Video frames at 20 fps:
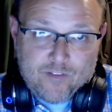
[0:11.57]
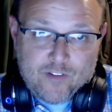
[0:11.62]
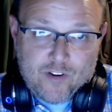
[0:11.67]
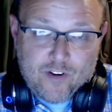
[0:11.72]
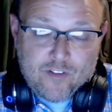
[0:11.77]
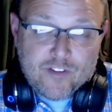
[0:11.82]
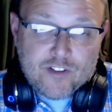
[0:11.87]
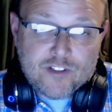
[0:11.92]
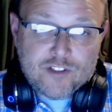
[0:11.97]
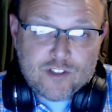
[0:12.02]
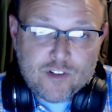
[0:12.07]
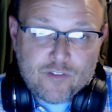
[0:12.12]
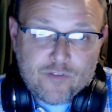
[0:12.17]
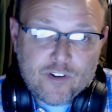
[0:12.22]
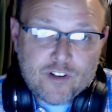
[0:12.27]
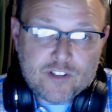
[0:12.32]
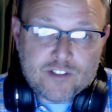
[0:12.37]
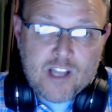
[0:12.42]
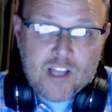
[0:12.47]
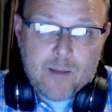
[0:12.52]
If this is your
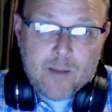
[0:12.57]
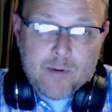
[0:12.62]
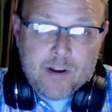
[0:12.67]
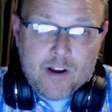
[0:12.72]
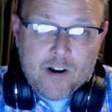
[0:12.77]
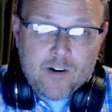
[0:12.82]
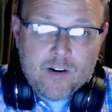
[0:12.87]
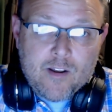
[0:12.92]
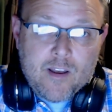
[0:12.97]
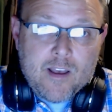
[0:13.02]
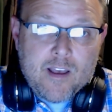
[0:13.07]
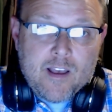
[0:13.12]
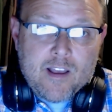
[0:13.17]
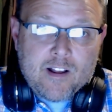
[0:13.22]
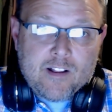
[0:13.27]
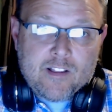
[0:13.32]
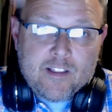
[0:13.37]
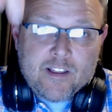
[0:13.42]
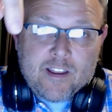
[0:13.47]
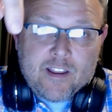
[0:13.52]
first time here,
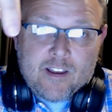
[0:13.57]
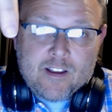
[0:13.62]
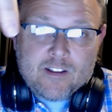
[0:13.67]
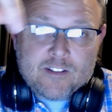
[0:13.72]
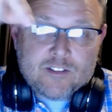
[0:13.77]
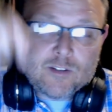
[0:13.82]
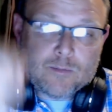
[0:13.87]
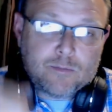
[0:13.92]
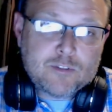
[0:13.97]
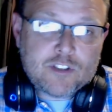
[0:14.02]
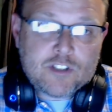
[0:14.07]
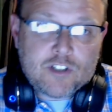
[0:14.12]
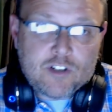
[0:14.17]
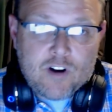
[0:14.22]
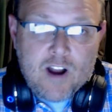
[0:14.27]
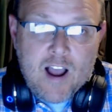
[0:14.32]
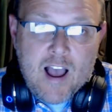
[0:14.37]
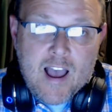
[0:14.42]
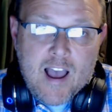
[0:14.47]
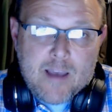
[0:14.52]
click
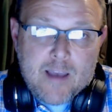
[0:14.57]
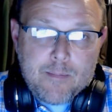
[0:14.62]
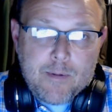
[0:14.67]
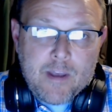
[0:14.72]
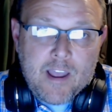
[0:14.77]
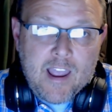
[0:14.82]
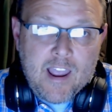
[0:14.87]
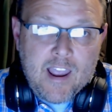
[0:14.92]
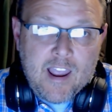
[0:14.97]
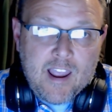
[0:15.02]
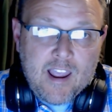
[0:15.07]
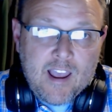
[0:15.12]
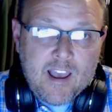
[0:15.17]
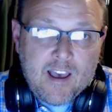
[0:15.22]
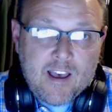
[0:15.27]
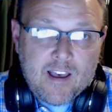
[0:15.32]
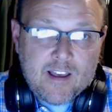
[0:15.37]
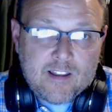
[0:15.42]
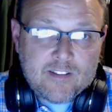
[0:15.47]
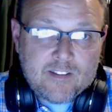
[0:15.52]
subscribe
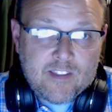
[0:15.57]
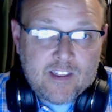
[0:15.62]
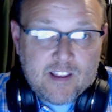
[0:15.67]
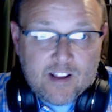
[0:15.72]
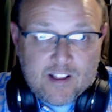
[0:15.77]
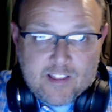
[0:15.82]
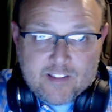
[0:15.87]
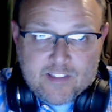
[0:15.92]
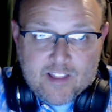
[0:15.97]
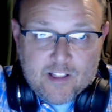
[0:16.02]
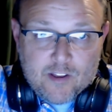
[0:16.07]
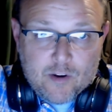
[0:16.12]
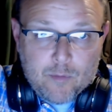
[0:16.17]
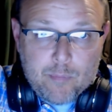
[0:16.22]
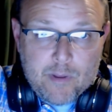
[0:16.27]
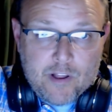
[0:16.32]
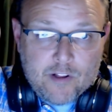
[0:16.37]
and then click that little bell